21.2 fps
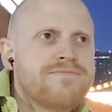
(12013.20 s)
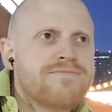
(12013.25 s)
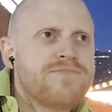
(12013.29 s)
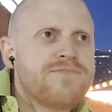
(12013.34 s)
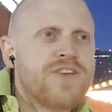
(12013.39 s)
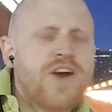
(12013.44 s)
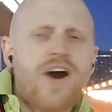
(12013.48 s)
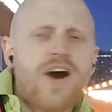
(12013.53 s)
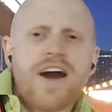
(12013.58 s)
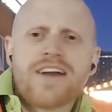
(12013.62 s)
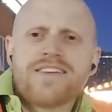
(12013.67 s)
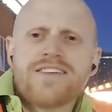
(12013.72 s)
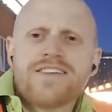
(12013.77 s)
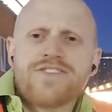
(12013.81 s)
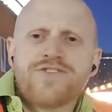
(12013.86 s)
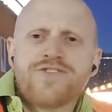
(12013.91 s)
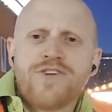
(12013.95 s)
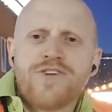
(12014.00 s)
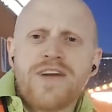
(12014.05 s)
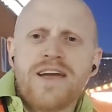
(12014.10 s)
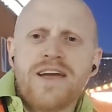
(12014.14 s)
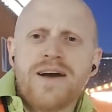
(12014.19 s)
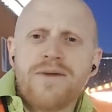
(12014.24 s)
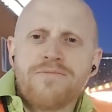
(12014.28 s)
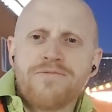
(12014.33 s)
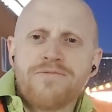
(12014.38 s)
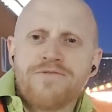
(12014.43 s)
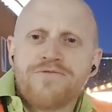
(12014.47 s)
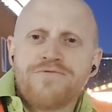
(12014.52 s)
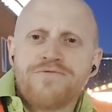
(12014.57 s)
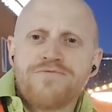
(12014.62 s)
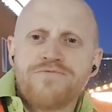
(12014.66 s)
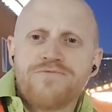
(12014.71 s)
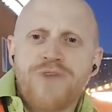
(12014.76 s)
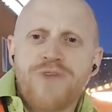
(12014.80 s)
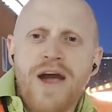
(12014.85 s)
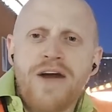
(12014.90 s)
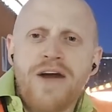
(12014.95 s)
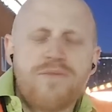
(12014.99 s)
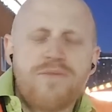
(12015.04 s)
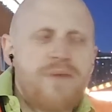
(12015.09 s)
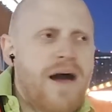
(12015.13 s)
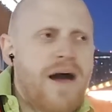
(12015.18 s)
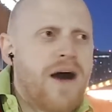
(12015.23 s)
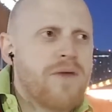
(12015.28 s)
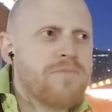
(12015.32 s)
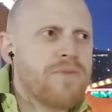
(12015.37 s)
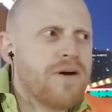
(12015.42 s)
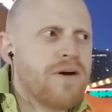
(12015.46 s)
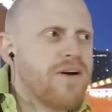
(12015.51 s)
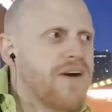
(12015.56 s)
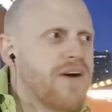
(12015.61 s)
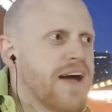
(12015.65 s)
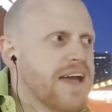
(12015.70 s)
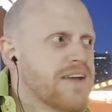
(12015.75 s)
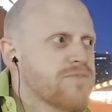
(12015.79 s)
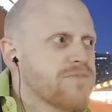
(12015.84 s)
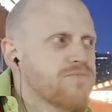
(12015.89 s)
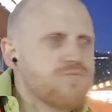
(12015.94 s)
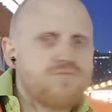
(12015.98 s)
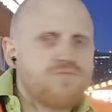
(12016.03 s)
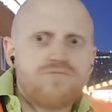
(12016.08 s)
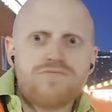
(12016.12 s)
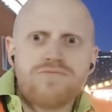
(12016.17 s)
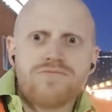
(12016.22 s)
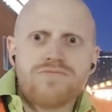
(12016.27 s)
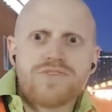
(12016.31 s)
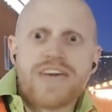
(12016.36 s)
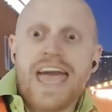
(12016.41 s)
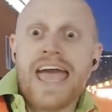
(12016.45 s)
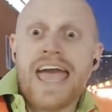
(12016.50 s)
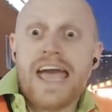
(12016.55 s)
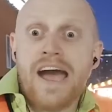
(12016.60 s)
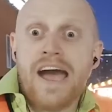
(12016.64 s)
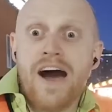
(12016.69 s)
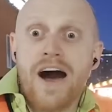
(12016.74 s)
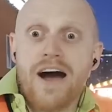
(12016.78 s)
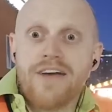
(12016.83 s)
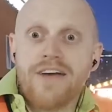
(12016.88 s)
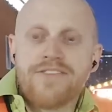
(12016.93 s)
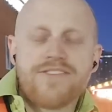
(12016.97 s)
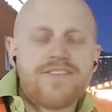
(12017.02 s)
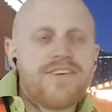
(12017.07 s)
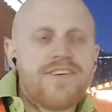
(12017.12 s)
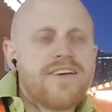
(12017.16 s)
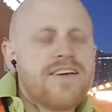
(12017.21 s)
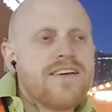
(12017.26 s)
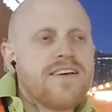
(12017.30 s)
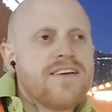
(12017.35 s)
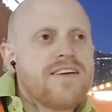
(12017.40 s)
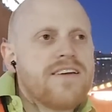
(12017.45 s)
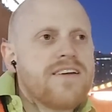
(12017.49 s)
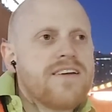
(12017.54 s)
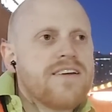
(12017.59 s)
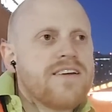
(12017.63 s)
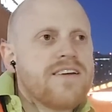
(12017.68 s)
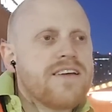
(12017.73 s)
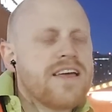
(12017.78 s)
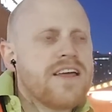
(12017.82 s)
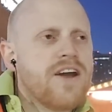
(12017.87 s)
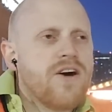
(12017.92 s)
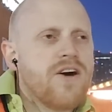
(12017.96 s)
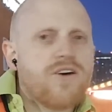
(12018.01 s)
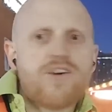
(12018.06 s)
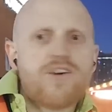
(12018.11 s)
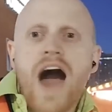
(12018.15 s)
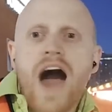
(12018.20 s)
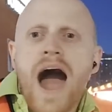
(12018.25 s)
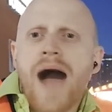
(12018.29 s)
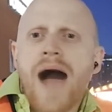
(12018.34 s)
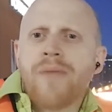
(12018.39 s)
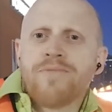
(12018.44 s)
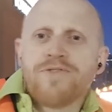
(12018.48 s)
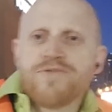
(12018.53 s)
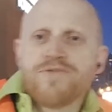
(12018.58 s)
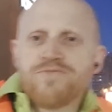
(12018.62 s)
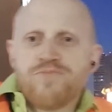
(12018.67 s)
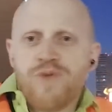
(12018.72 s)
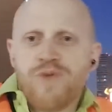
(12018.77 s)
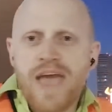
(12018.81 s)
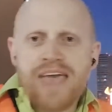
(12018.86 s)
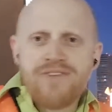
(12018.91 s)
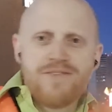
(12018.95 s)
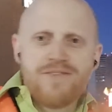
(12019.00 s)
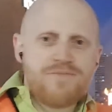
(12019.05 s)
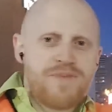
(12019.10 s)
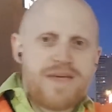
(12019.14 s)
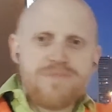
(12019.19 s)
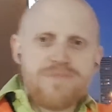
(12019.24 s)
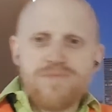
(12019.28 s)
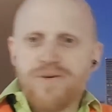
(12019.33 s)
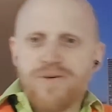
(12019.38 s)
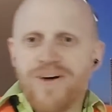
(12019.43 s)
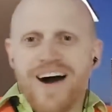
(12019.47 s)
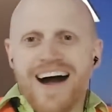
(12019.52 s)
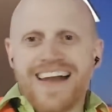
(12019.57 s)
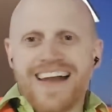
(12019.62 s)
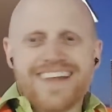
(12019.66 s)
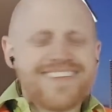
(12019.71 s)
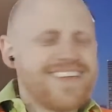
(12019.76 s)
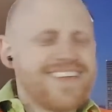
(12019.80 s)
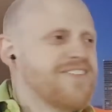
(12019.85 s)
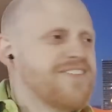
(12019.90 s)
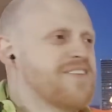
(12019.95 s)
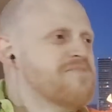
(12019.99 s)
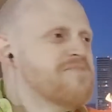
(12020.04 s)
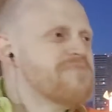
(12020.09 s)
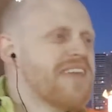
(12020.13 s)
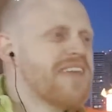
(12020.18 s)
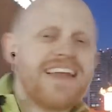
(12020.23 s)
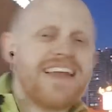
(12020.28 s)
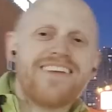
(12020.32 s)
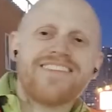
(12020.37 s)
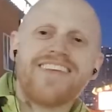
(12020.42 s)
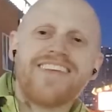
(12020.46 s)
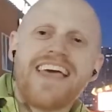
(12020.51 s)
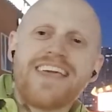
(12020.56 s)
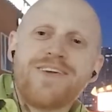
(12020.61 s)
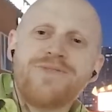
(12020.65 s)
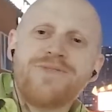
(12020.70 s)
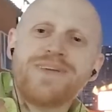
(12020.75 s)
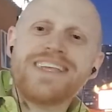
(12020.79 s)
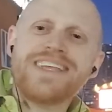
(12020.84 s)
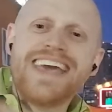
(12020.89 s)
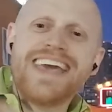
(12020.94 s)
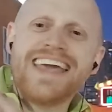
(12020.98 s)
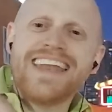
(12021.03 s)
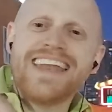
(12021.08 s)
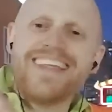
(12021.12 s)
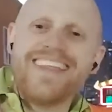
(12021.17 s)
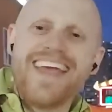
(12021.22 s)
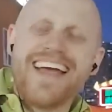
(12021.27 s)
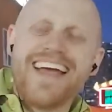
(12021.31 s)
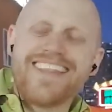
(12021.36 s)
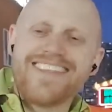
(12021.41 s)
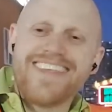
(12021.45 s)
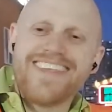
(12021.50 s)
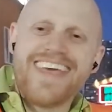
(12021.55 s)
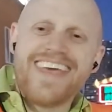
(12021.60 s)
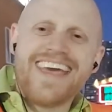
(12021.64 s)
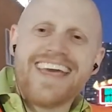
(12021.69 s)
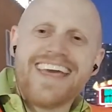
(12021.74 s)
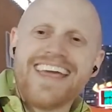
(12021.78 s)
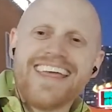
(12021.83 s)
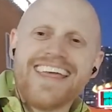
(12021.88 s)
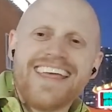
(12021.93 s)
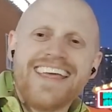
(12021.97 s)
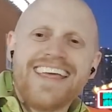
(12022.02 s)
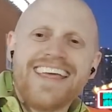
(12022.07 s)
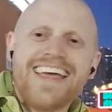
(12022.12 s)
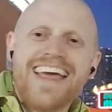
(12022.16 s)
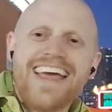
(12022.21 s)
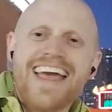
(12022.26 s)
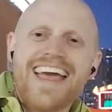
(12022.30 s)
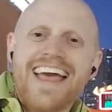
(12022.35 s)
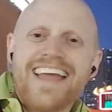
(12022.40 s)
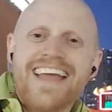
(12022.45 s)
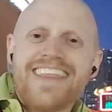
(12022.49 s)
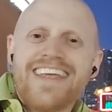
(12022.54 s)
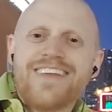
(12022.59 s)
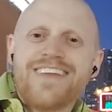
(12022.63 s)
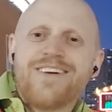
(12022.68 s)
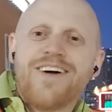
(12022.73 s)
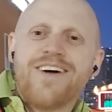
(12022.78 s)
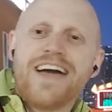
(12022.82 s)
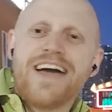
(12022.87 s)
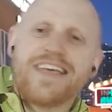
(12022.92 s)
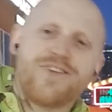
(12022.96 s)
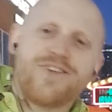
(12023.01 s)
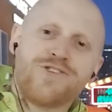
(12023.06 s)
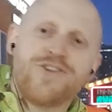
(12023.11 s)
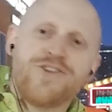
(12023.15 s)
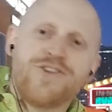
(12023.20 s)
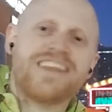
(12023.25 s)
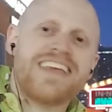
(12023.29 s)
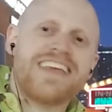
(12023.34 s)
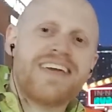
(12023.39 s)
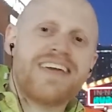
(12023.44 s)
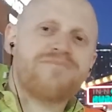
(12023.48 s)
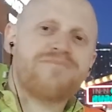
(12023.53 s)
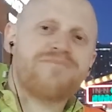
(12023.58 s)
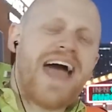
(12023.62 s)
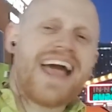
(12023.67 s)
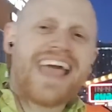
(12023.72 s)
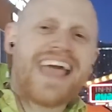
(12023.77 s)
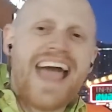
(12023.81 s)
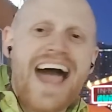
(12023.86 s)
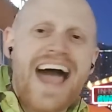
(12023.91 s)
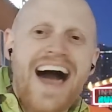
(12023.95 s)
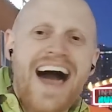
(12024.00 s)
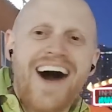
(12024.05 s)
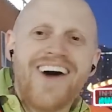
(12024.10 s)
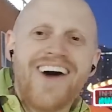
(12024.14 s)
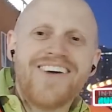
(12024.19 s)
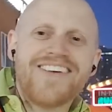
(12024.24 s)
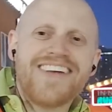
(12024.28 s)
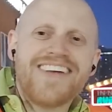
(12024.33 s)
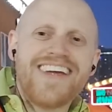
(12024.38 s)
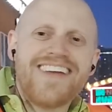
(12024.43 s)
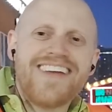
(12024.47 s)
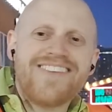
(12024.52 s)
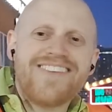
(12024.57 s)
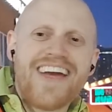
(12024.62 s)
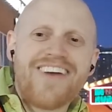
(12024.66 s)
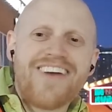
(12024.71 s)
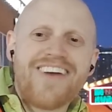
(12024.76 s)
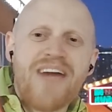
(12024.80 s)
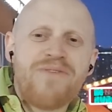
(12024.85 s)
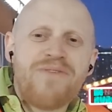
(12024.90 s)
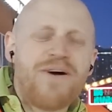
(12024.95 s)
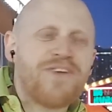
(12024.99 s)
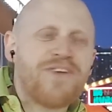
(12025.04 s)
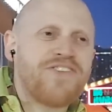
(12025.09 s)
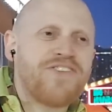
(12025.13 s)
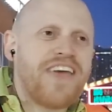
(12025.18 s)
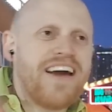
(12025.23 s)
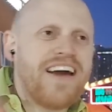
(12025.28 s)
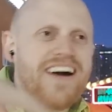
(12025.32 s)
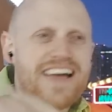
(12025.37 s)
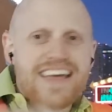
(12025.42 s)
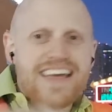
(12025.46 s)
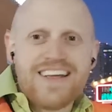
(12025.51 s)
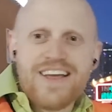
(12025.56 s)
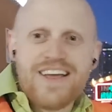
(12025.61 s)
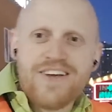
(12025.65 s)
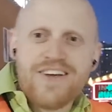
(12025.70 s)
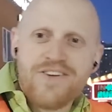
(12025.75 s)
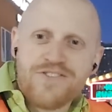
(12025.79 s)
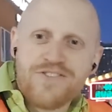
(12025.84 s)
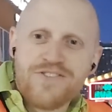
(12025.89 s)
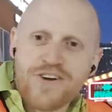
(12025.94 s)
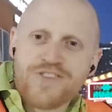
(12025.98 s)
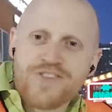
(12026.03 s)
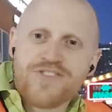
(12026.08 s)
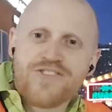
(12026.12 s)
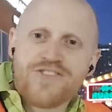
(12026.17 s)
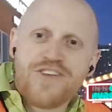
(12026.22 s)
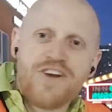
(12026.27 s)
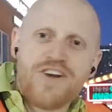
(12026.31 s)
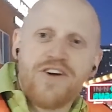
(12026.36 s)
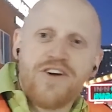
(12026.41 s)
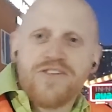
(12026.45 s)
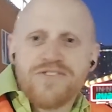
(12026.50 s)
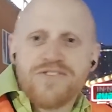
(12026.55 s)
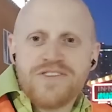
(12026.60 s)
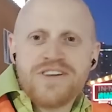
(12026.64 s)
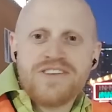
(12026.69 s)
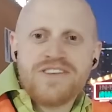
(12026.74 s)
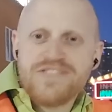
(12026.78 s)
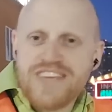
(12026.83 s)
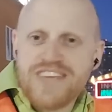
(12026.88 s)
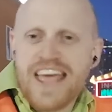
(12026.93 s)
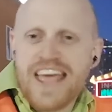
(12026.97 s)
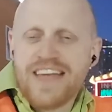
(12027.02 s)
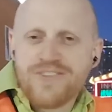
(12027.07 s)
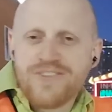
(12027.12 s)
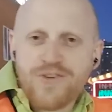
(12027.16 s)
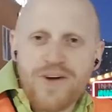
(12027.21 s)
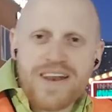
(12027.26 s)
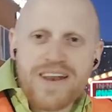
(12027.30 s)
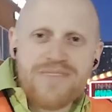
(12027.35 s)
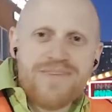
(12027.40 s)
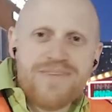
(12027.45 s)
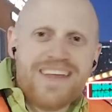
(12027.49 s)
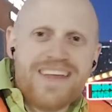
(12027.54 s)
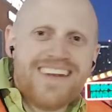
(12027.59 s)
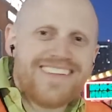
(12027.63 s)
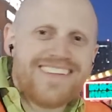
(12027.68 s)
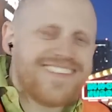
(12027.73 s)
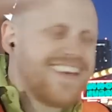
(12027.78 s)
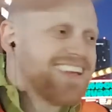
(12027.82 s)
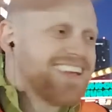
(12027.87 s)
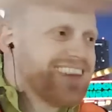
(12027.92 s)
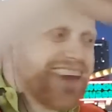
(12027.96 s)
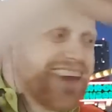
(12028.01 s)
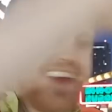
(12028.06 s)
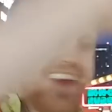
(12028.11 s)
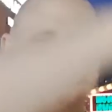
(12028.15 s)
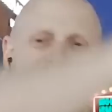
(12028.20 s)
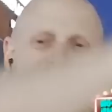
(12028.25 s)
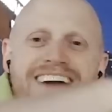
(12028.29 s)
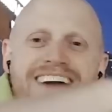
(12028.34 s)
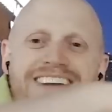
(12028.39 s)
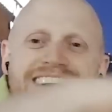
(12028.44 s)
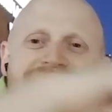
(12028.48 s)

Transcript: the Arc de Triomphe roundabout, but like chaos. You know, cops waving people on and stuff. And it's like you would get in that thing and then like you couldn't get back out. And my grandpa was saying like it, it took, you know, 10, 20 minutes like to get around